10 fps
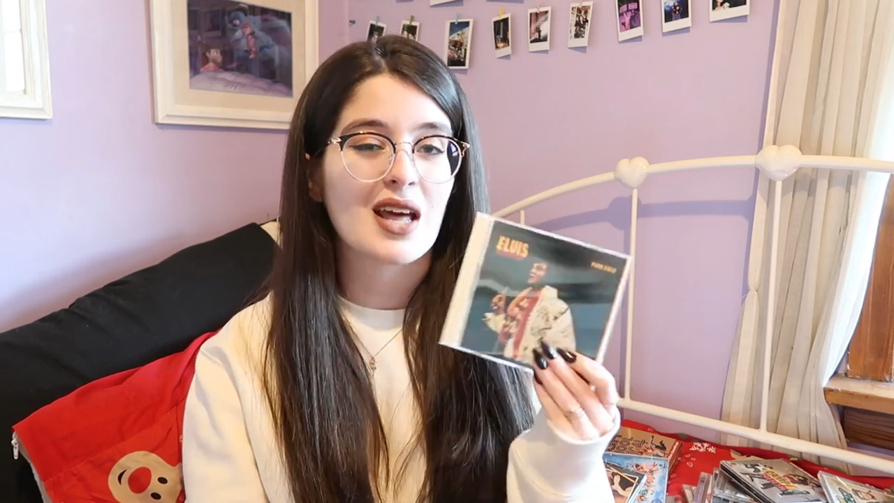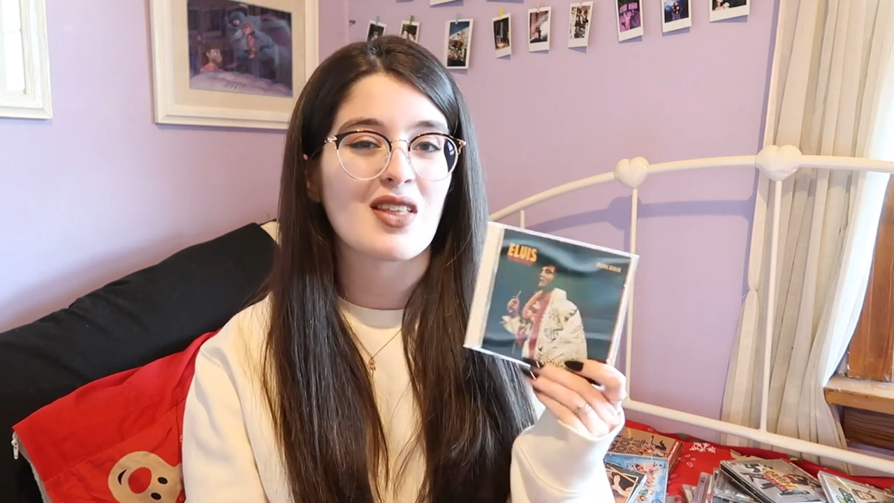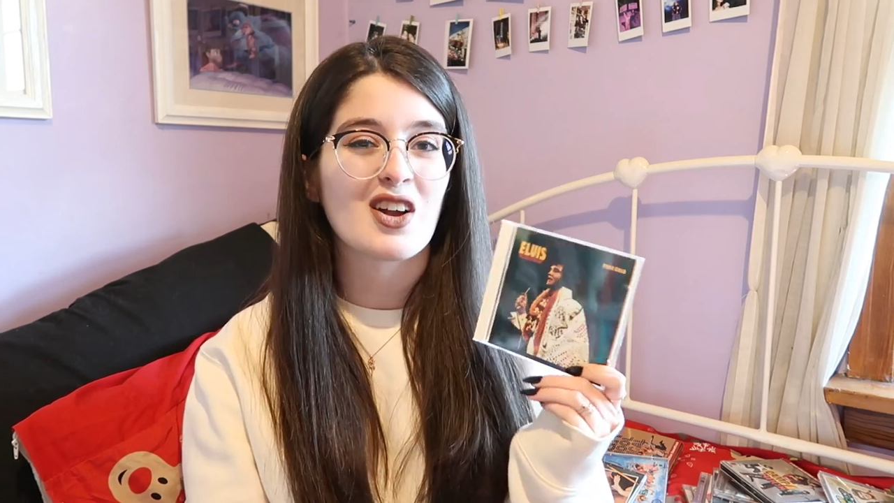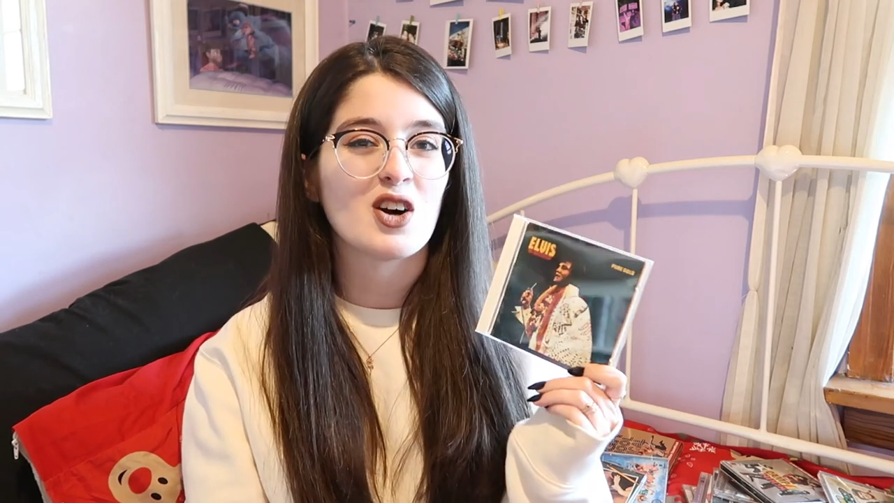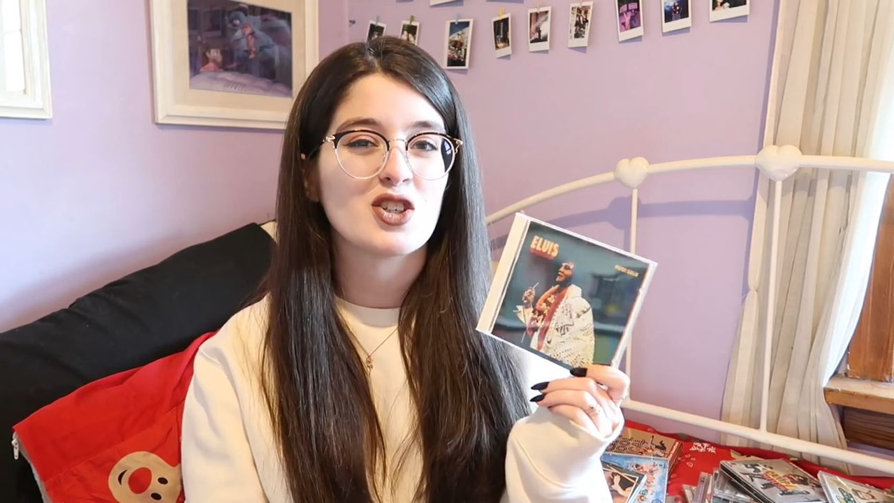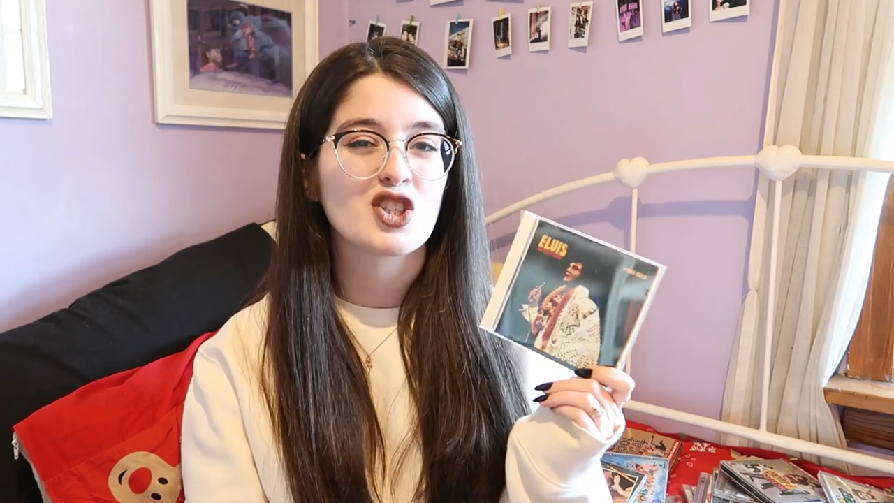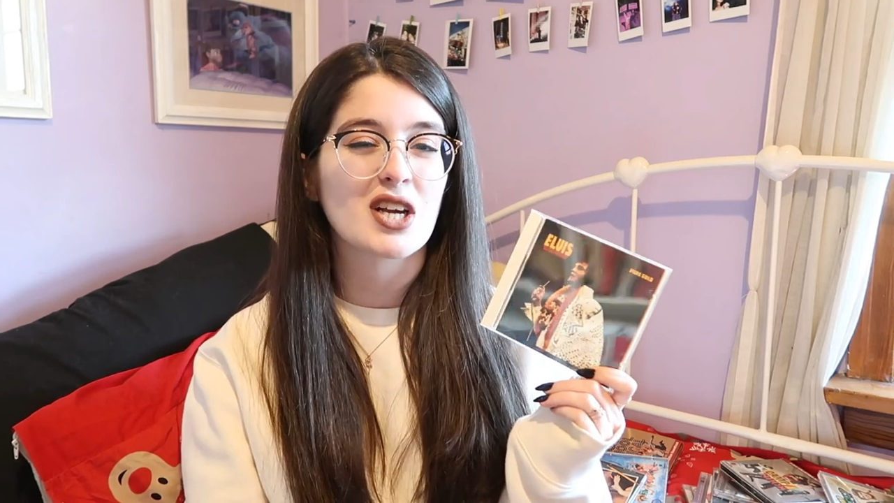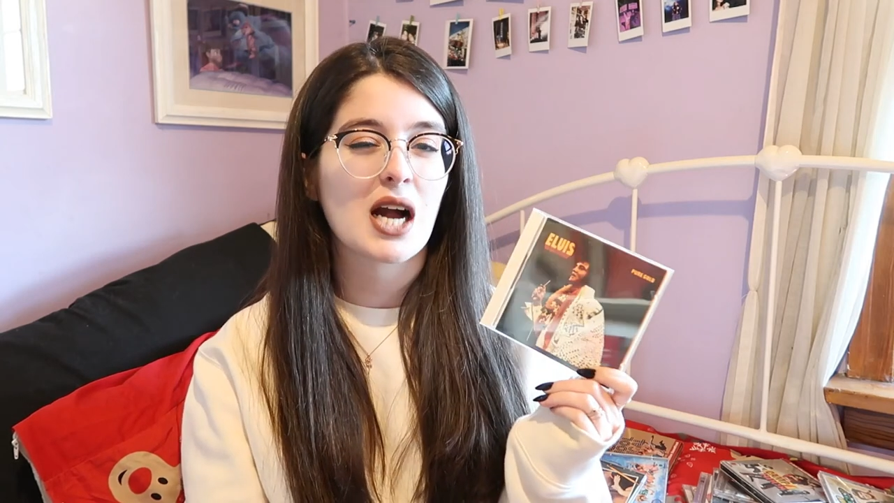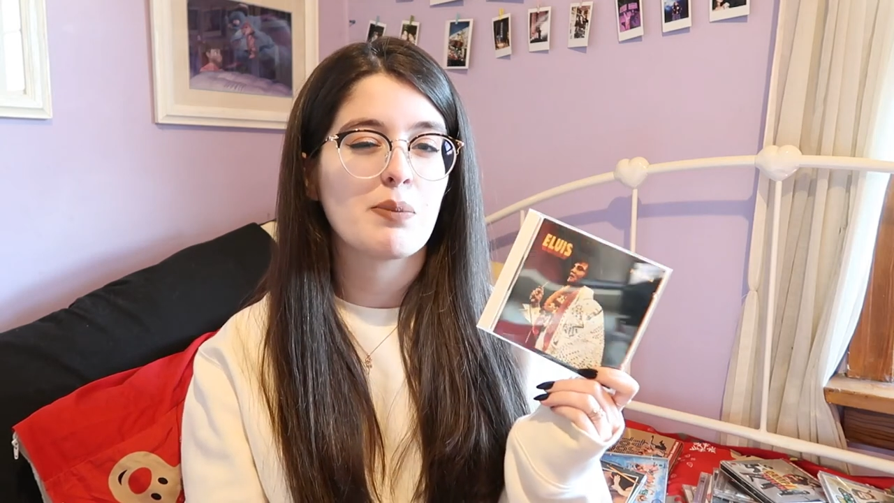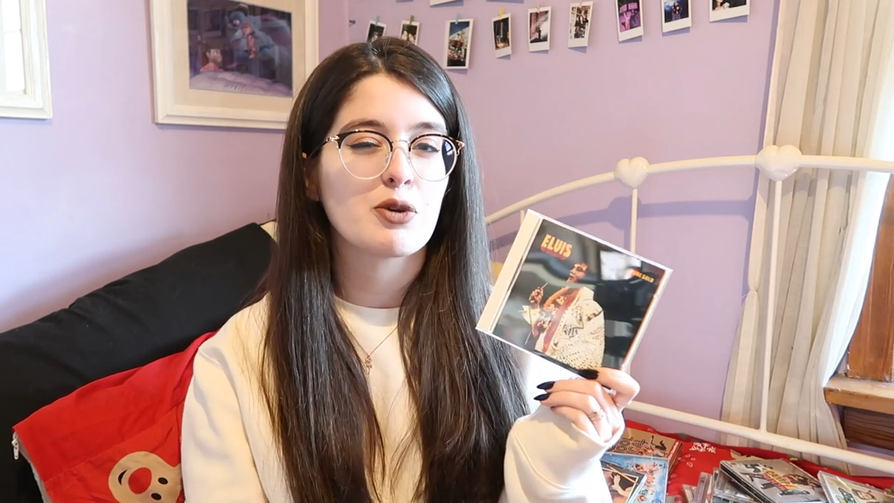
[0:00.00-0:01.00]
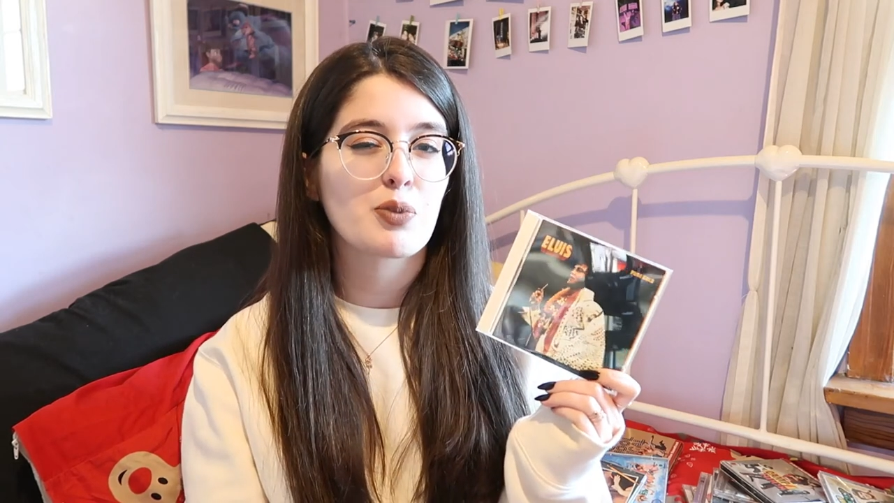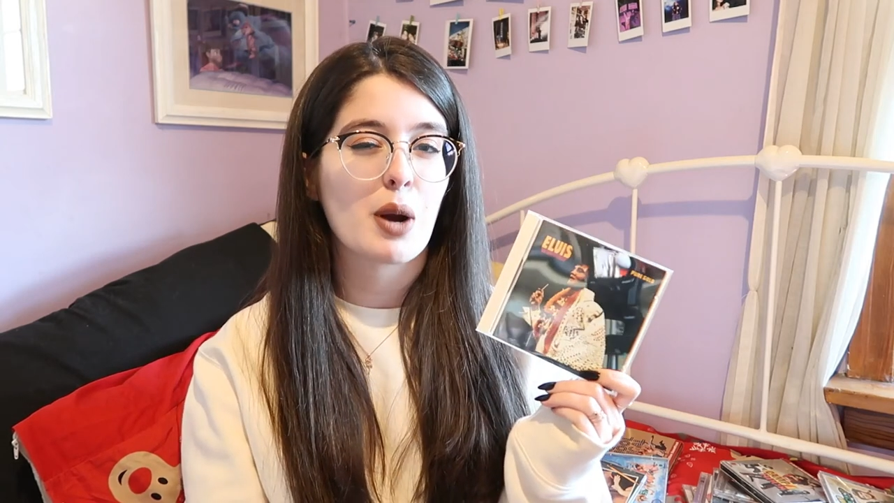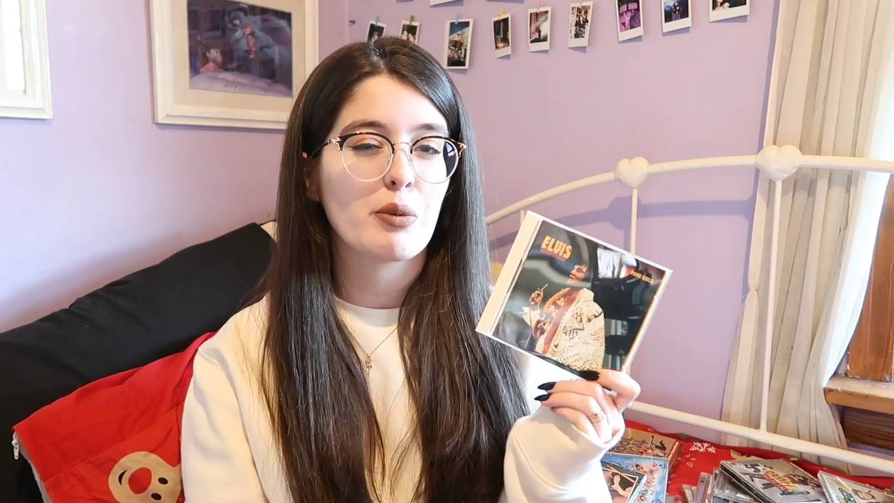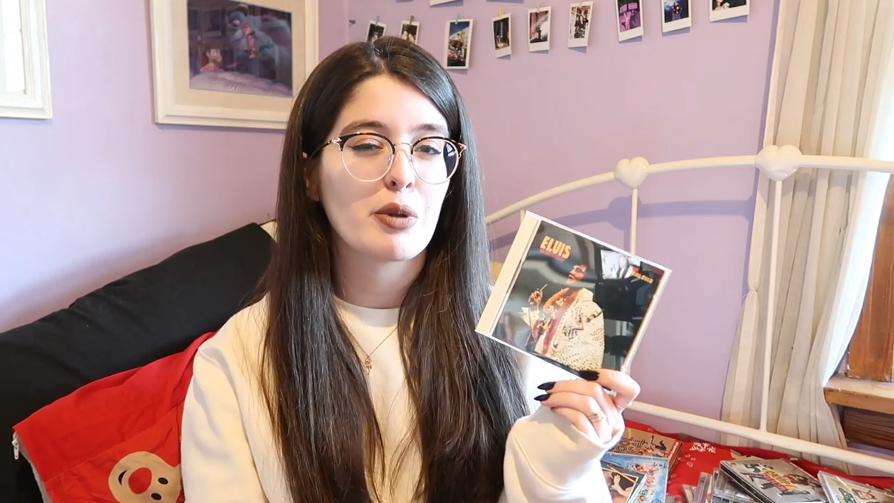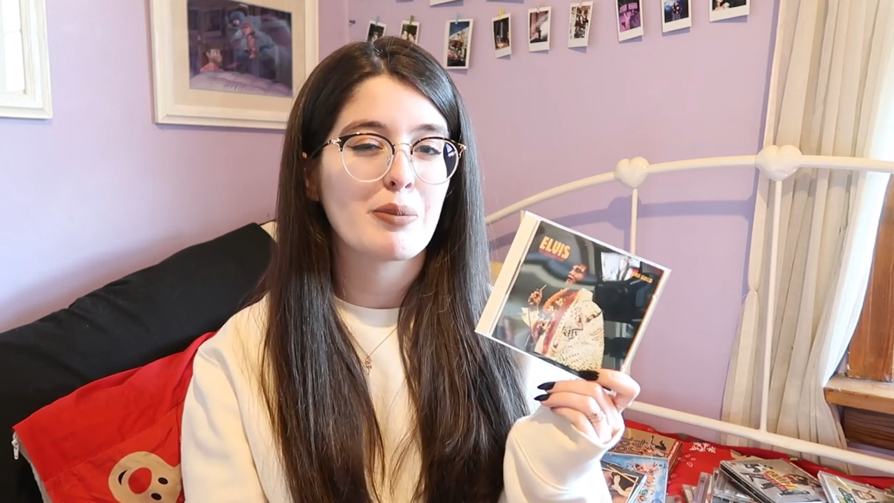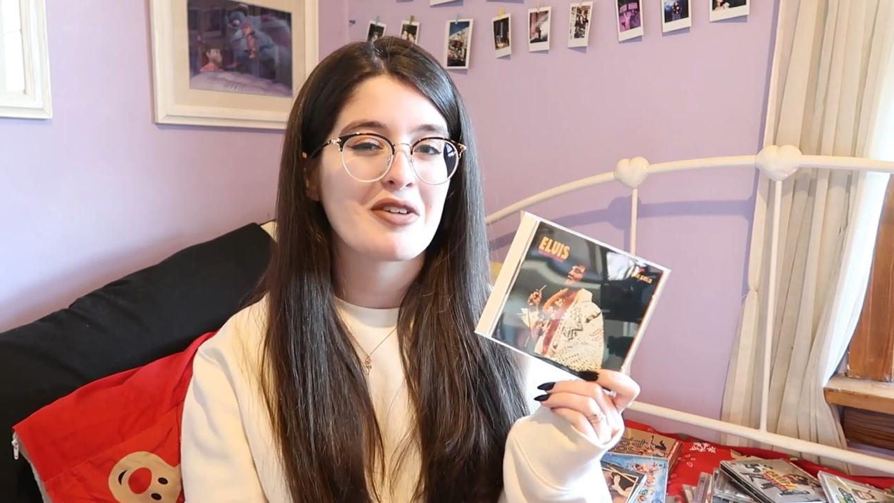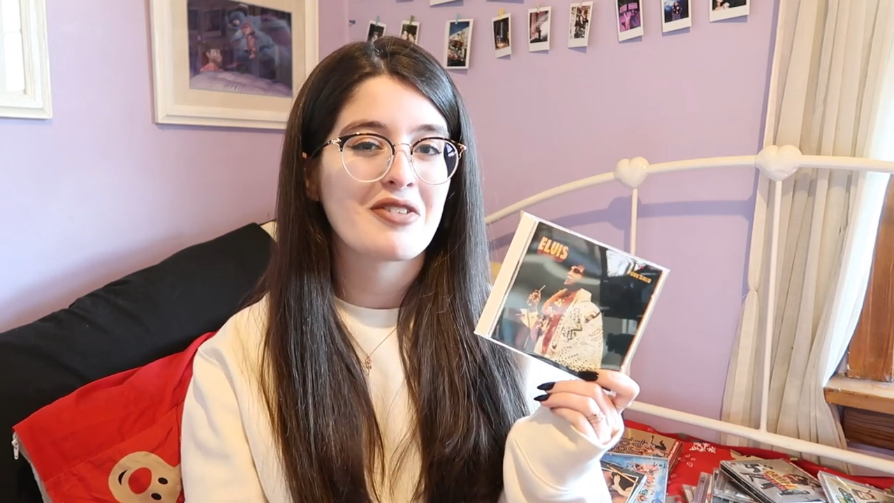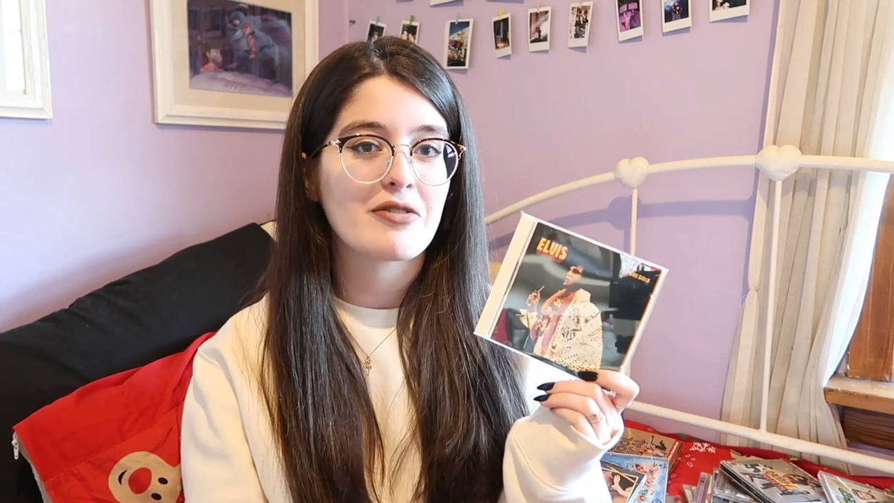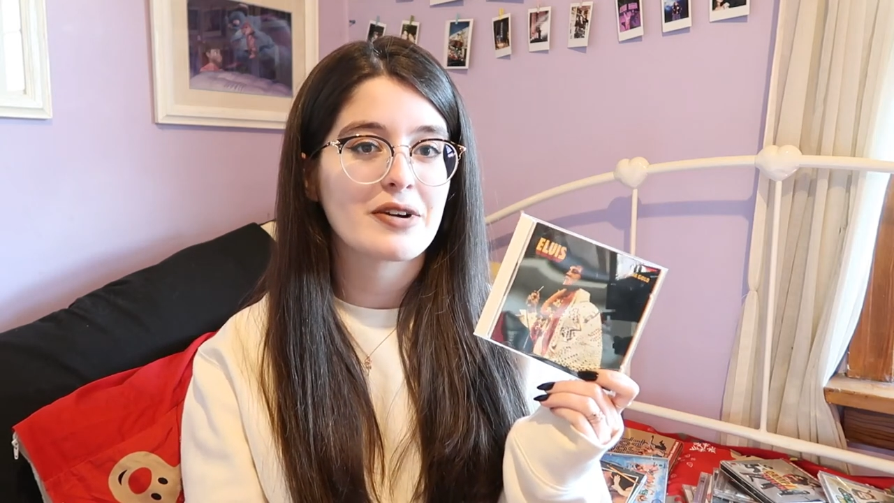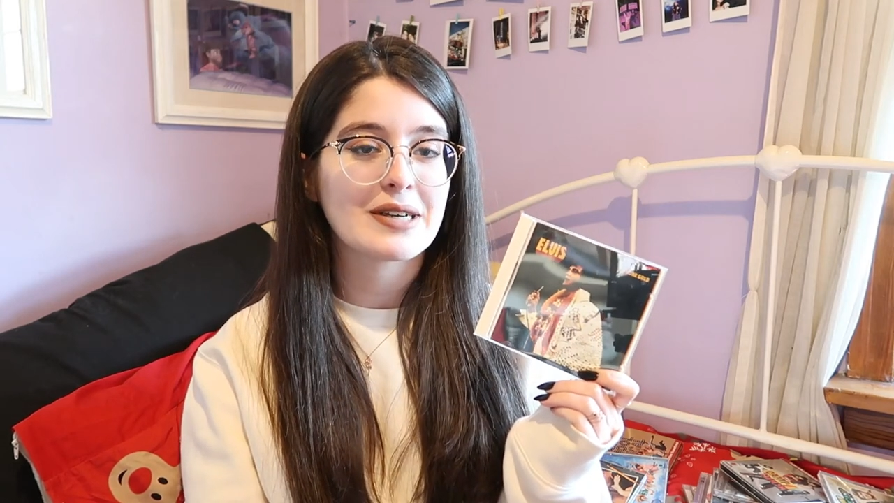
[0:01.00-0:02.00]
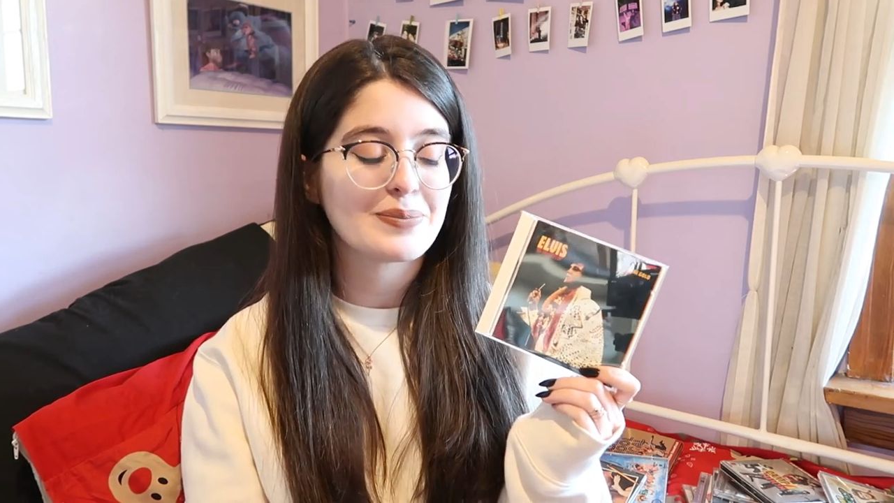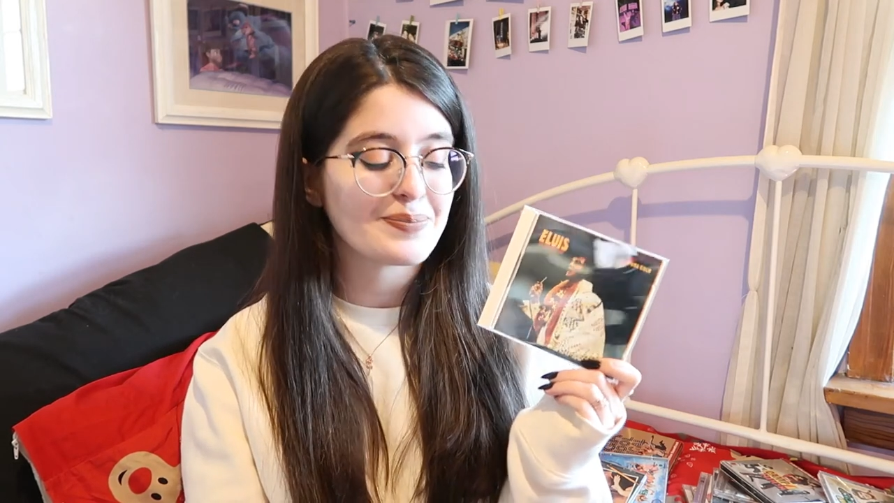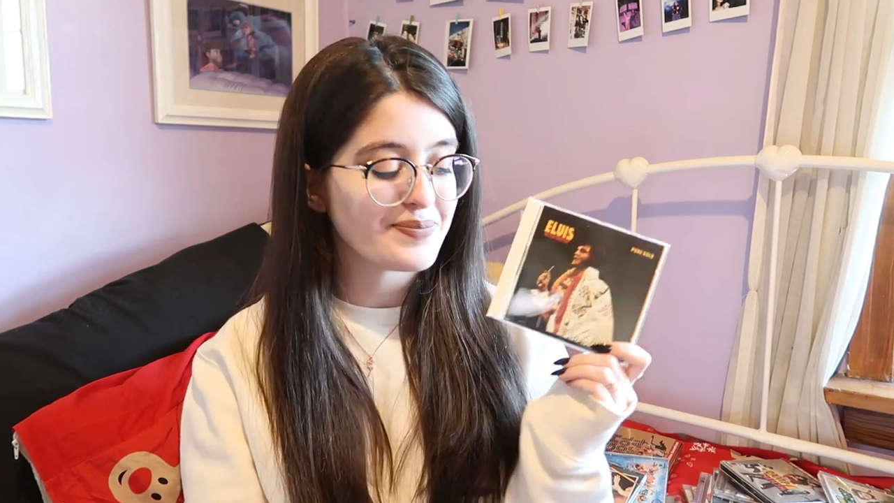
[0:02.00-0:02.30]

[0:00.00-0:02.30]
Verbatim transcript: I think All Shook Up is probably my favorite.